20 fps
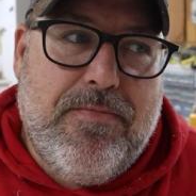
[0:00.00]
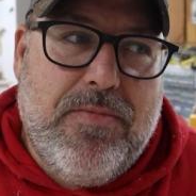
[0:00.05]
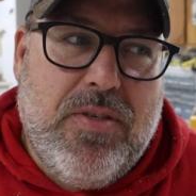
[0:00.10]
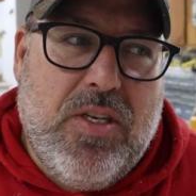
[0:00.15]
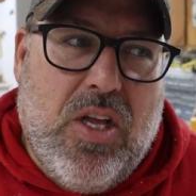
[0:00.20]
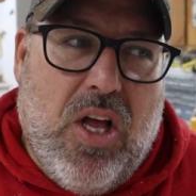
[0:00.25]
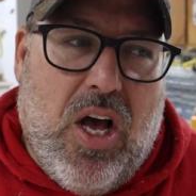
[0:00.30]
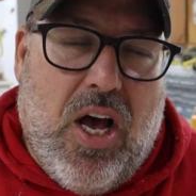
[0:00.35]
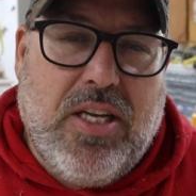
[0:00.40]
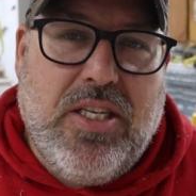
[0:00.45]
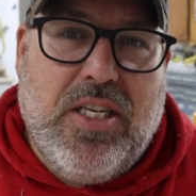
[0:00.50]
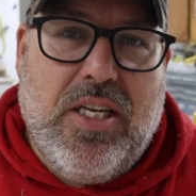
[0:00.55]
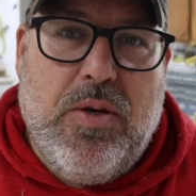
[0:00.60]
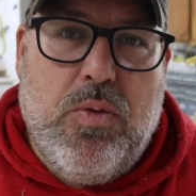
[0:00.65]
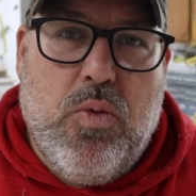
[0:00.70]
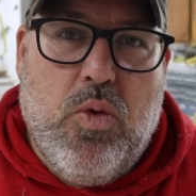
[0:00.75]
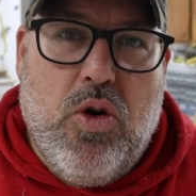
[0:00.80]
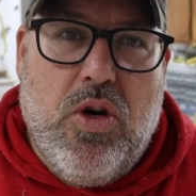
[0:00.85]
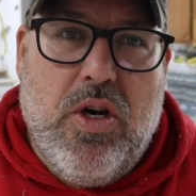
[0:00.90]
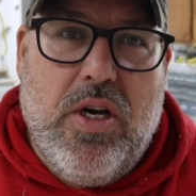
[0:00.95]
glossy
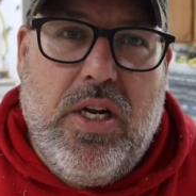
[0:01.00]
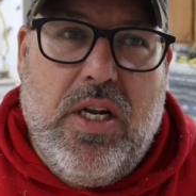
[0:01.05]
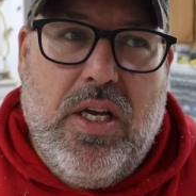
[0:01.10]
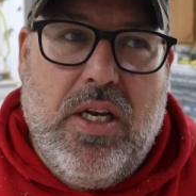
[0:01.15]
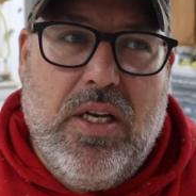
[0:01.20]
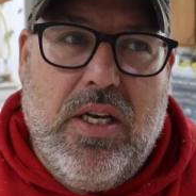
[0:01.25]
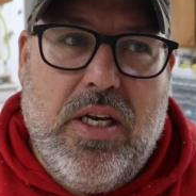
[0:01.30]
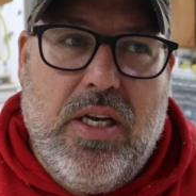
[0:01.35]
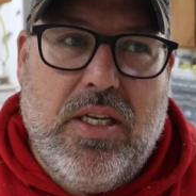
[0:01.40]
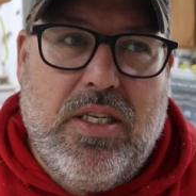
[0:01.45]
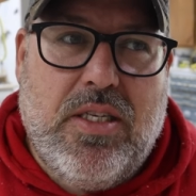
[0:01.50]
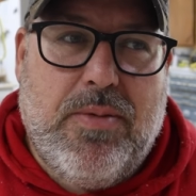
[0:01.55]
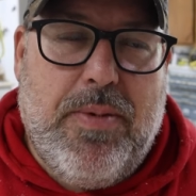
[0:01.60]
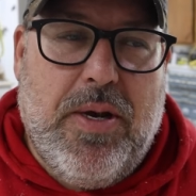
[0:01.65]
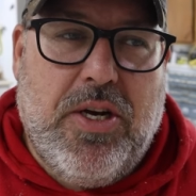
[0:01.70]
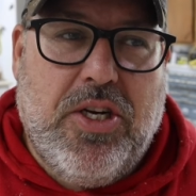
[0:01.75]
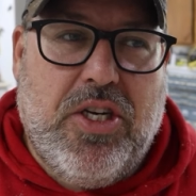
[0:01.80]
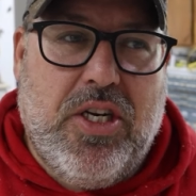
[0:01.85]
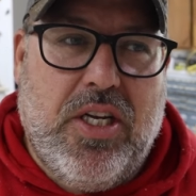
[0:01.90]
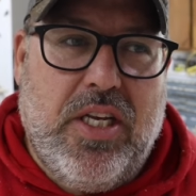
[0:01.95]
wood,
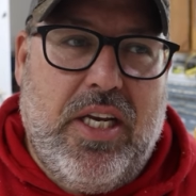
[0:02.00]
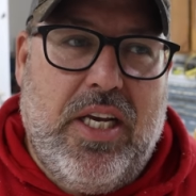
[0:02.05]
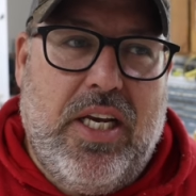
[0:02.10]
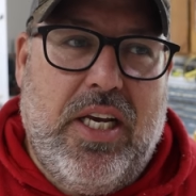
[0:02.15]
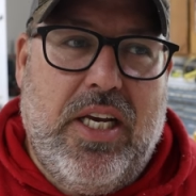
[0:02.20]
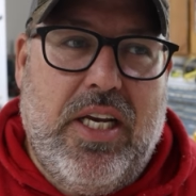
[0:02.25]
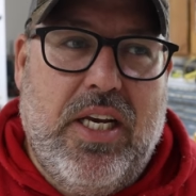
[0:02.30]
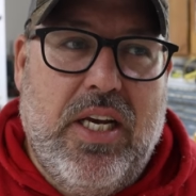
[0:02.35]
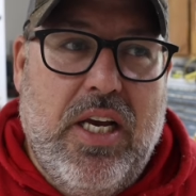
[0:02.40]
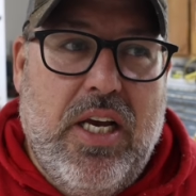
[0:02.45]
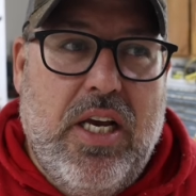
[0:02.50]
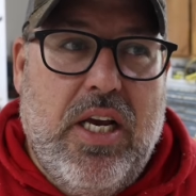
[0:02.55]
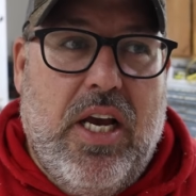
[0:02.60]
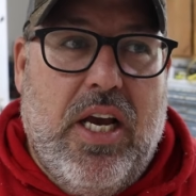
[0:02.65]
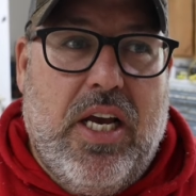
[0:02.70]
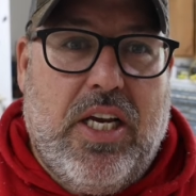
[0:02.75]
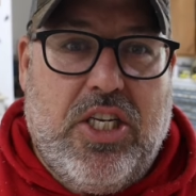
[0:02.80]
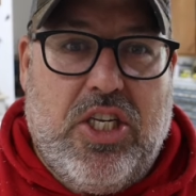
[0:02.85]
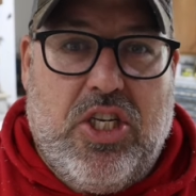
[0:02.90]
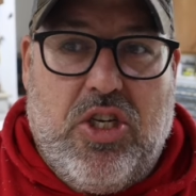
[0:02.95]
especially
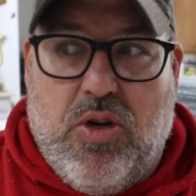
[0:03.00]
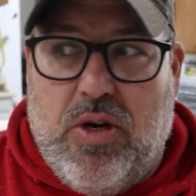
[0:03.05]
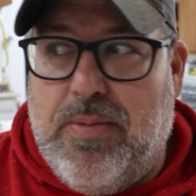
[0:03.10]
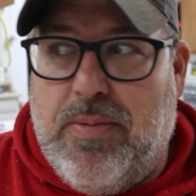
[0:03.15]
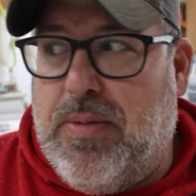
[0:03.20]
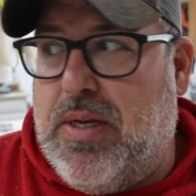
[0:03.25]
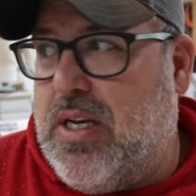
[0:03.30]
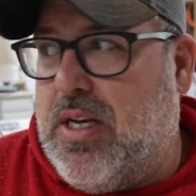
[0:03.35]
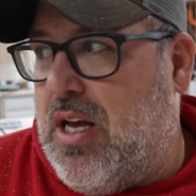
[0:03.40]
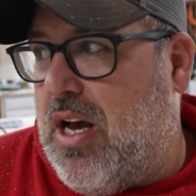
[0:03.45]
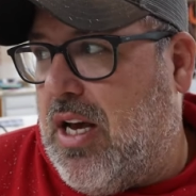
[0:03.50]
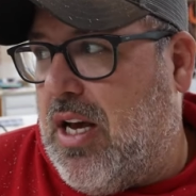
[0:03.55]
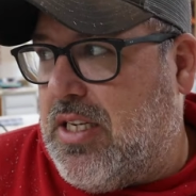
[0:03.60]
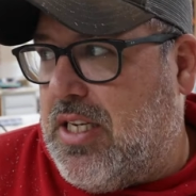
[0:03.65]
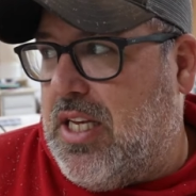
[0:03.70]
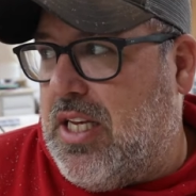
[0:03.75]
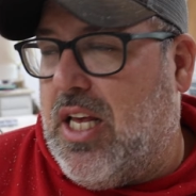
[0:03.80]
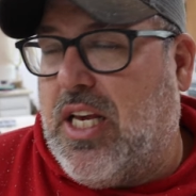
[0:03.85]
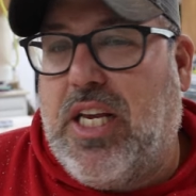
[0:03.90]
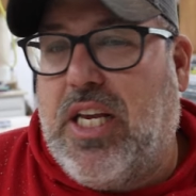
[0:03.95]
extremely
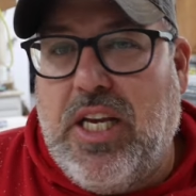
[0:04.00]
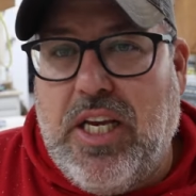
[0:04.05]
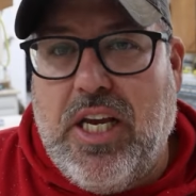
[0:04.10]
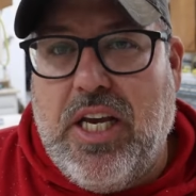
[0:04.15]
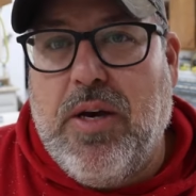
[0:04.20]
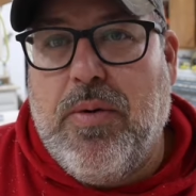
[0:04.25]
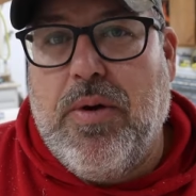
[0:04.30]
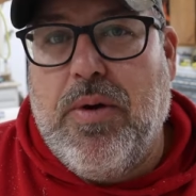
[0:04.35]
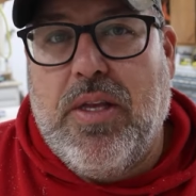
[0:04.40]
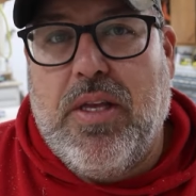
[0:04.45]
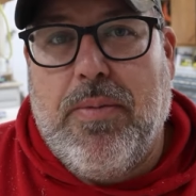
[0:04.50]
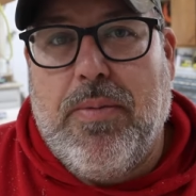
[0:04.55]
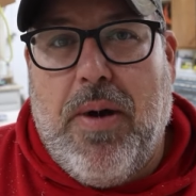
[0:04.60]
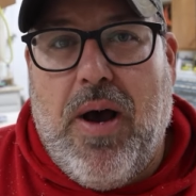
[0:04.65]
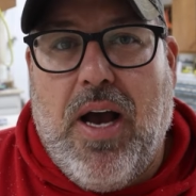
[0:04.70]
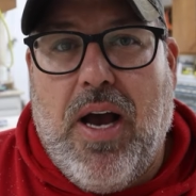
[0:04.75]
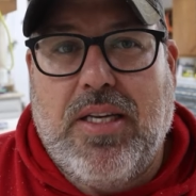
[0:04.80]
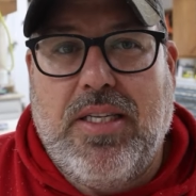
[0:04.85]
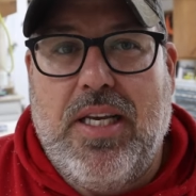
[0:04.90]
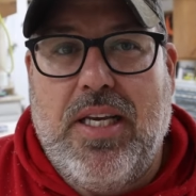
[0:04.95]
glossy like you get with
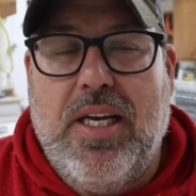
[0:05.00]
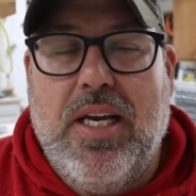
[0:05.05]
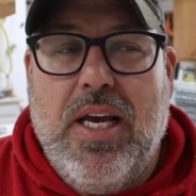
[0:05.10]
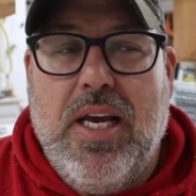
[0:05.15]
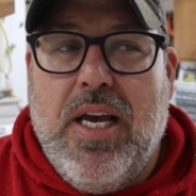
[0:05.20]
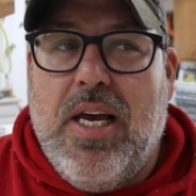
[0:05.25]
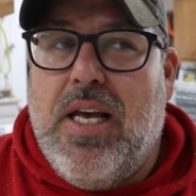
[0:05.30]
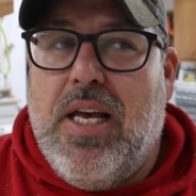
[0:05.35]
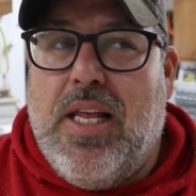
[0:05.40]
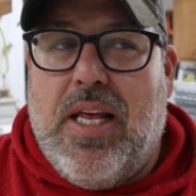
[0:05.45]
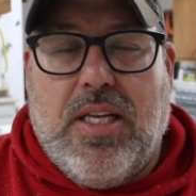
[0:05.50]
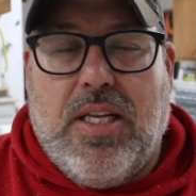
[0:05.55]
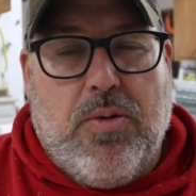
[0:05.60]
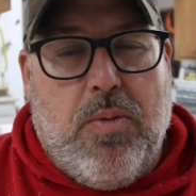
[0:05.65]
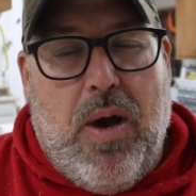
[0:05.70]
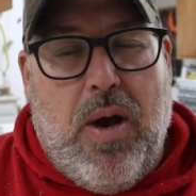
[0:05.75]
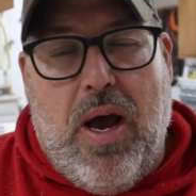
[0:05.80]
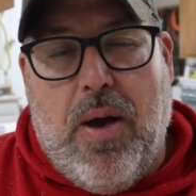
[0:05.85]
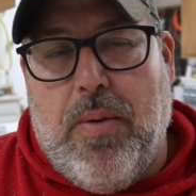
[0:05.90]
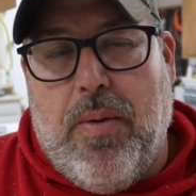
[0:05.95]
epoxy. That's
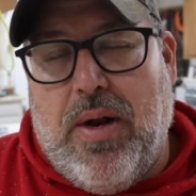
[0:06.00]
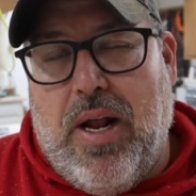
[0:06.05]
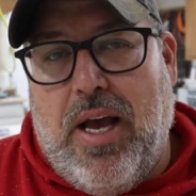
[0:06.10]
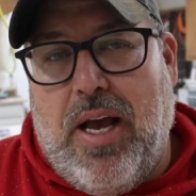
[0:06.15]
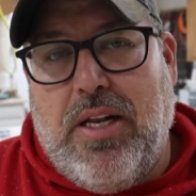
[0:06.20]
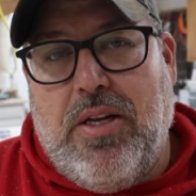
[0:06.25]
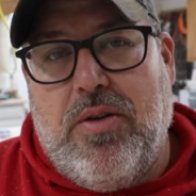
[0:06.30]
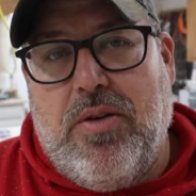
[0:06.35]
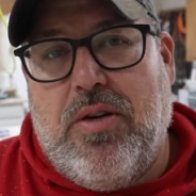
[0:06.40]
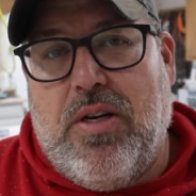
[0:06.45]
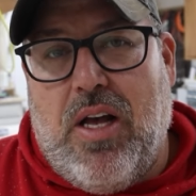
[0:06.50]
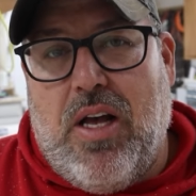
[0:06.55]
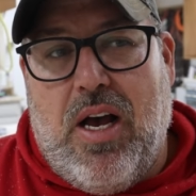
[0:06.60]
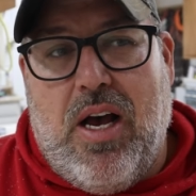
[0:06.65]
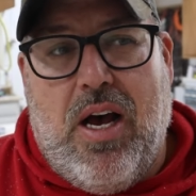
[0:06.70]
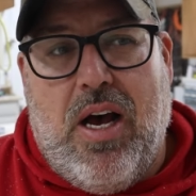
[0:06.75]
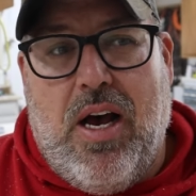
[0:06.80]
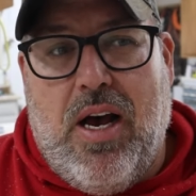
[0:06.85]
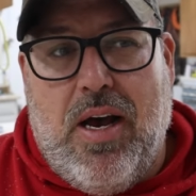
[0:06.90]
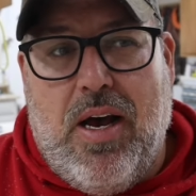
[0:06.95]
why when I do
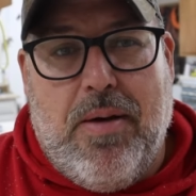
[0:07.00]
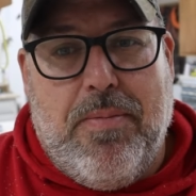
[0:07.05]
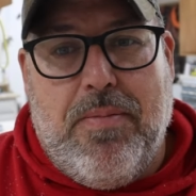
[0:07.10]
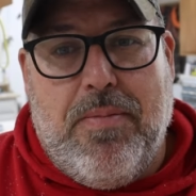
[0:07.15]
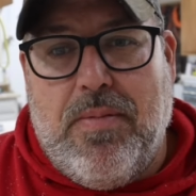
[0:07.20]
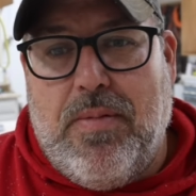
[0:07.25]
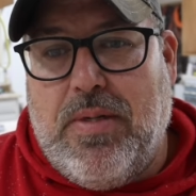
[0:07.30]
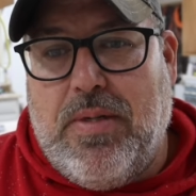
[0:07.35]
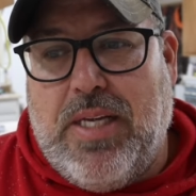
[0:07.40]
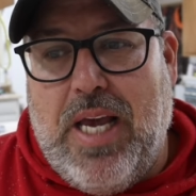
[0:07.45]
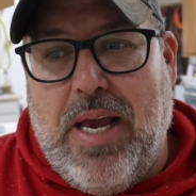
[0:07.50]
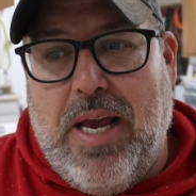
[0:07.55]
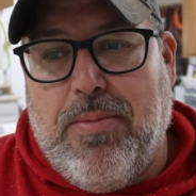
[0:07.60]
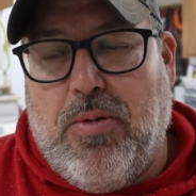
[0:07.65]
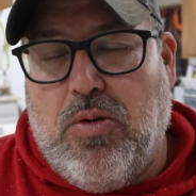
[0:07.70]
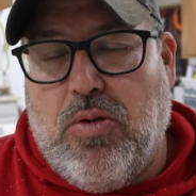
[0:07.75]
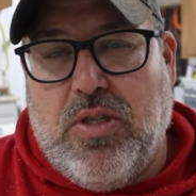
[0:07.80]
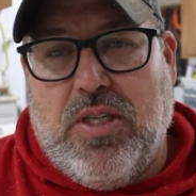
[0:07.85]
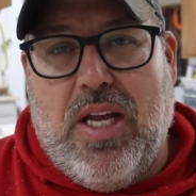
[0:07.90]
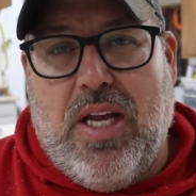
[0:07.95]
uh,
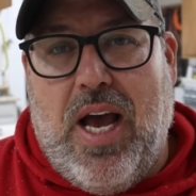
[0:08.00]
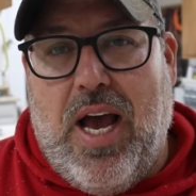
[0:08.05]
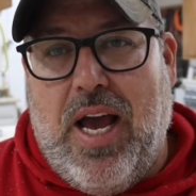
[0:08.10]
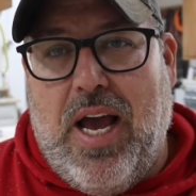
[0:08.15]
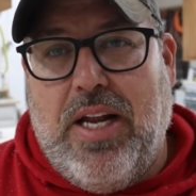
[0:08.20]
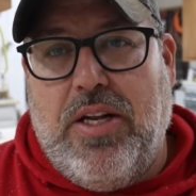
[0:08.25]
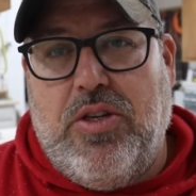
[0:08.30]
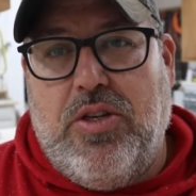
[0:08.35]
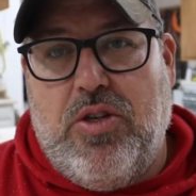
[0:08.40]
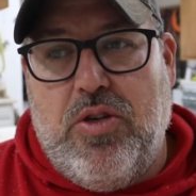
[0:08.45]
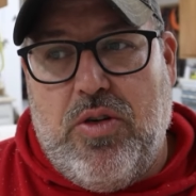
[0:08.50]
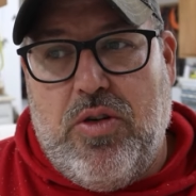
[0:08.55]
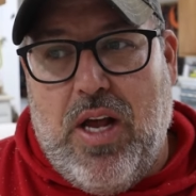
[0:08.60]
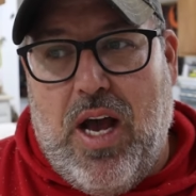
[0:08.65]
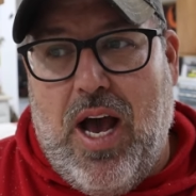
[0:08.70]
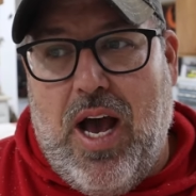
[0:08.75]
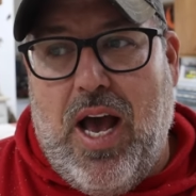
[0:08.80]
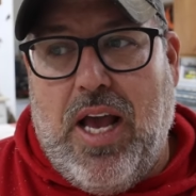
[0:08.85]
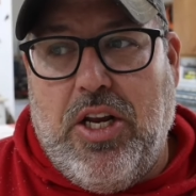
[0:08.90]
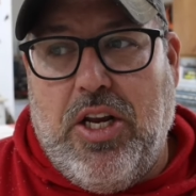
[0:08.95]
tables, I do
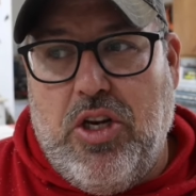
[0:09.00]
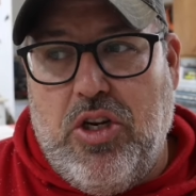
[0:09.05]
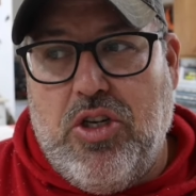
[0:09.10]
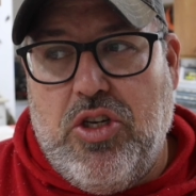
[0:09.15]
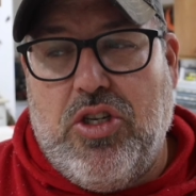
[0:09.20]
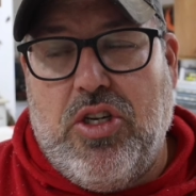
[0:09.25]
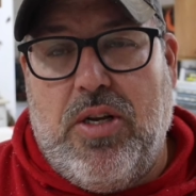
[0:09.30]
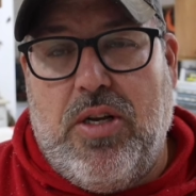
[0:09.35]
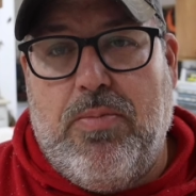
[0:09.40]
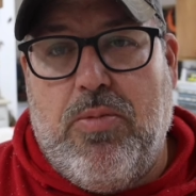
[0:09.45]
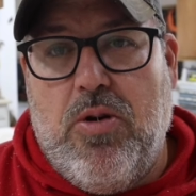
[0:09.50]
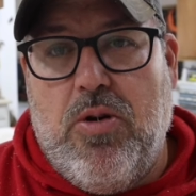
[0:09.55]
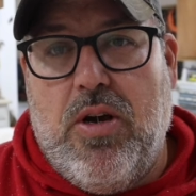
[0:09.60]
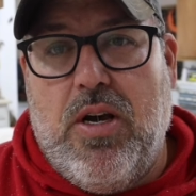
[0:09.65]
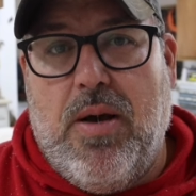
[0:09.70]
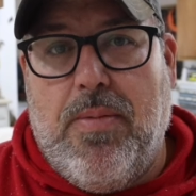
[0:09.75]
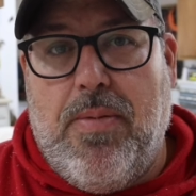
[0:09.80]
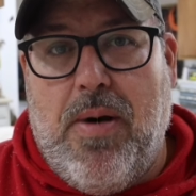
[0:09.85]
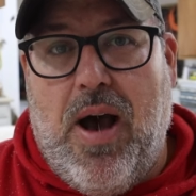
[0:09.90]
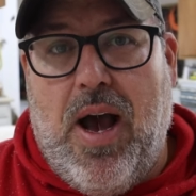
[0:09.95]
not usually
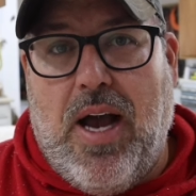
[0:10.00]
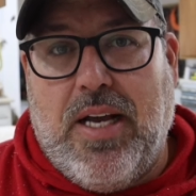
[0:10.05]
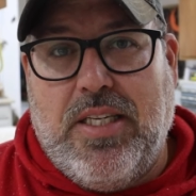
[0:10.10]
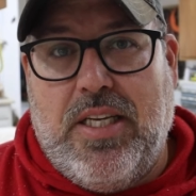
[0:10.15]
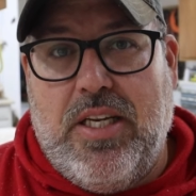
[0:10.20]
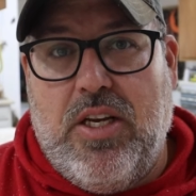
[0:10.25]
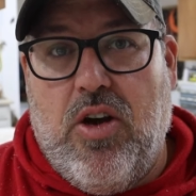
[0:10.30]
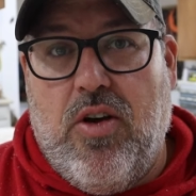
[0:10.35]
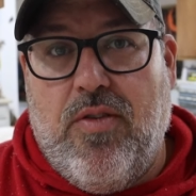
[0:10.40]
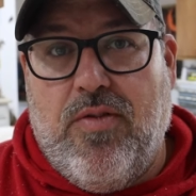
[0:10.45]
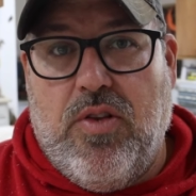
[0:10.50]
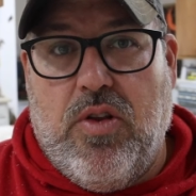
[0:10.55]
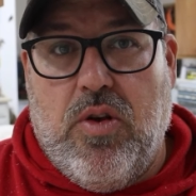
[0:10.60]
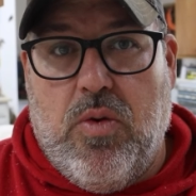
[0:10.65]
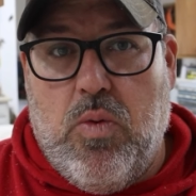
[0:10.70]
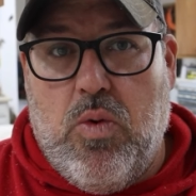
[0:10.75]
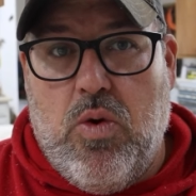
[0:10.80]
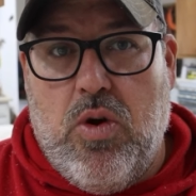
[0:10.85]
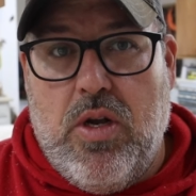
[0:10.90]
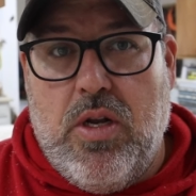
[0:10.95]
put epoxy over the
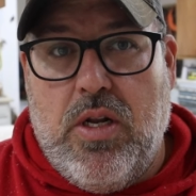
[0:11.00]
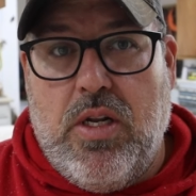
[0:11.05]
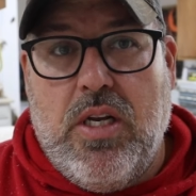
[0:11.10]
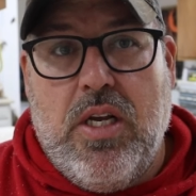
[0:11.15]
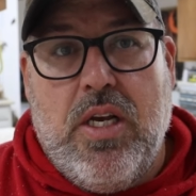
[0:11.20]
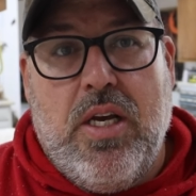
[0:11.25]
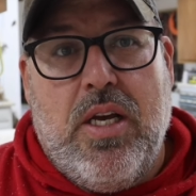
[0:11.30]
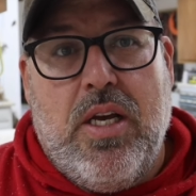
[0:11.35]
wood.